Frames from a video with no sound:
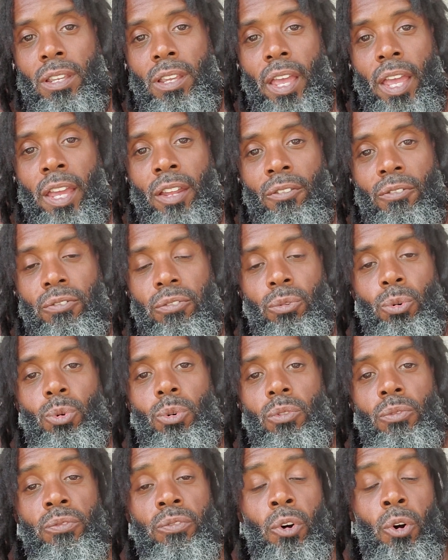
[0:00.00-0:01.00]
and
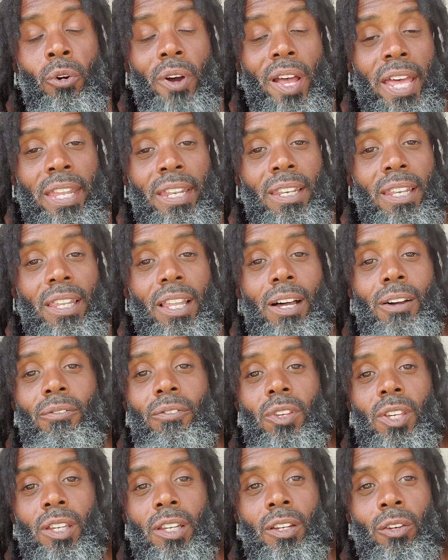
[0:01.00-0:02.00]
fruitful and
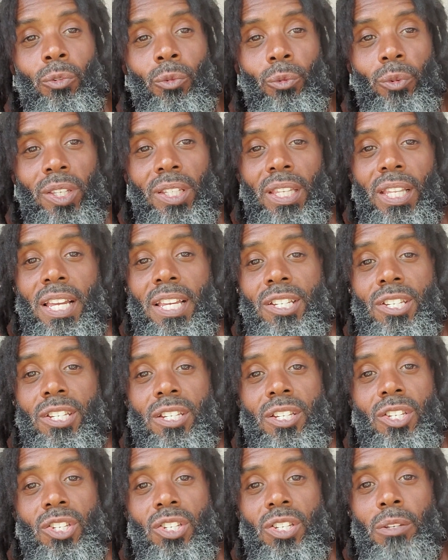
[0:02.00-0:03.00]
loving
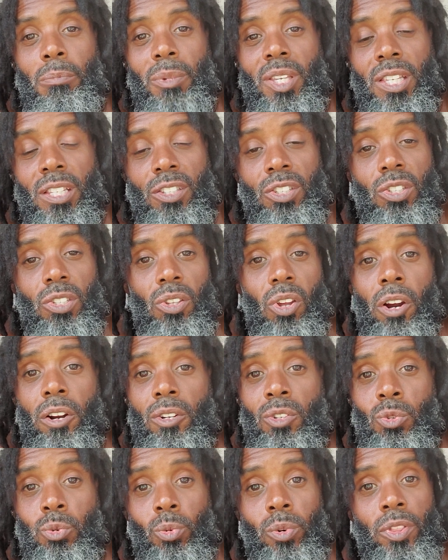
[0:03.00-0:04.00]
relationship, it
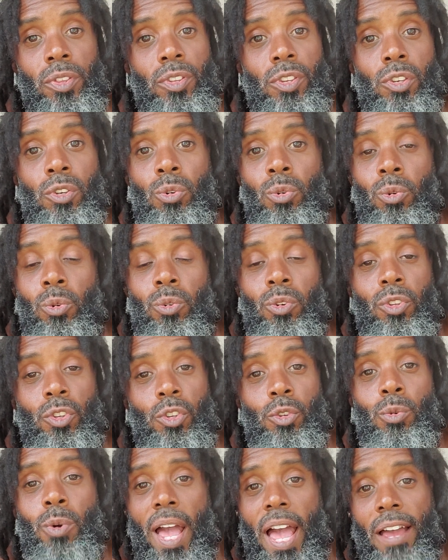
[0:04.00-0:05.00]
starts with you.
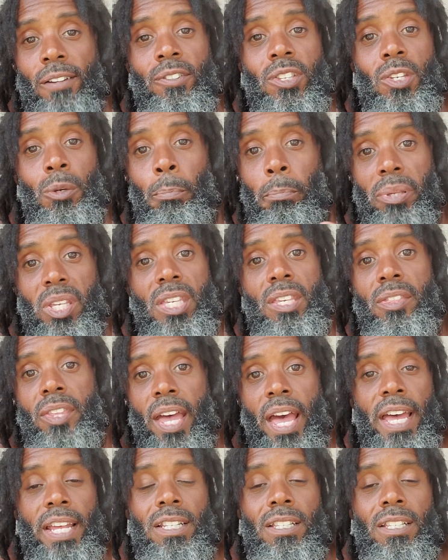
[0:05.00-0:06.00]
You have to be
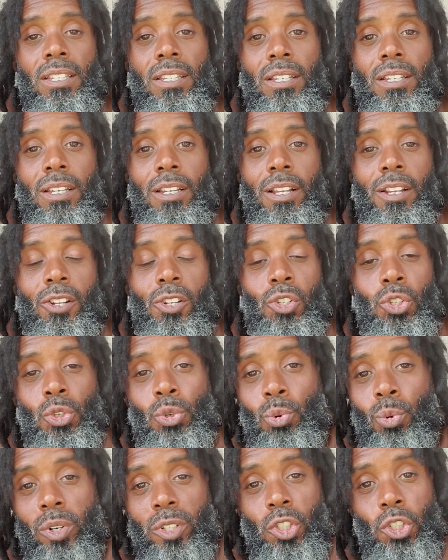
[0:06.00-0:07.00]
that
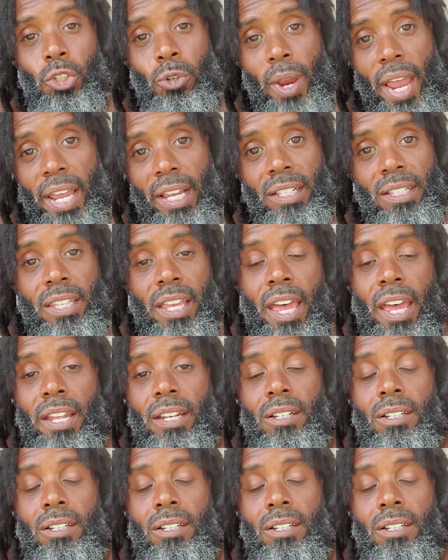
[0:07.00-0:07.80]
to attract that.